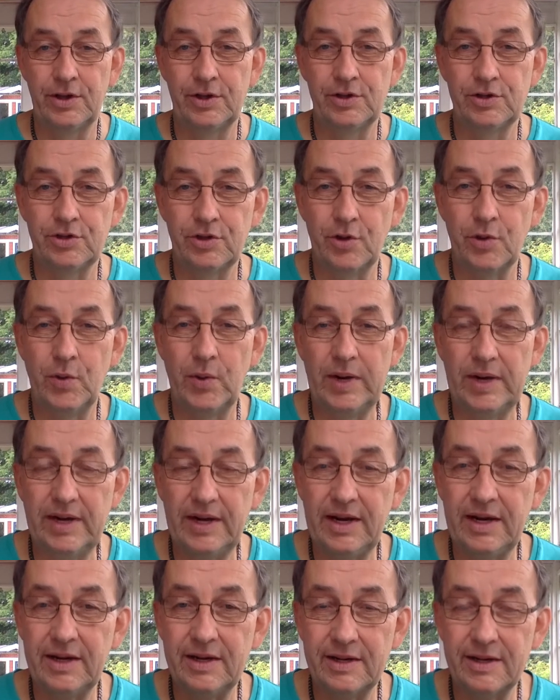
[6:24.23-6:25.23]
So we
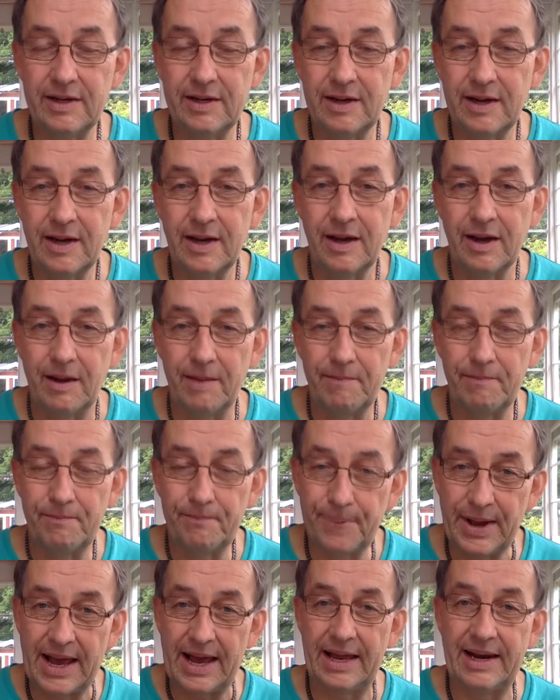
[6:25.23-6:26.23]
need a
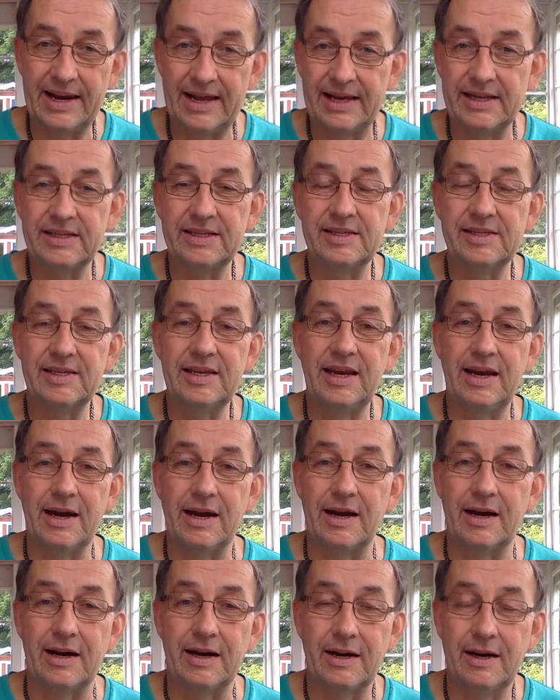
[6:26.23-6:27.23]
balance
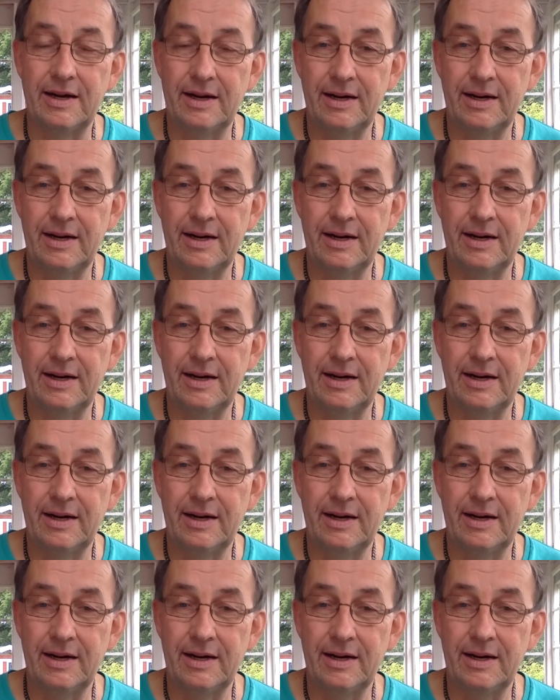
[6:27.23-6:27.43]
here.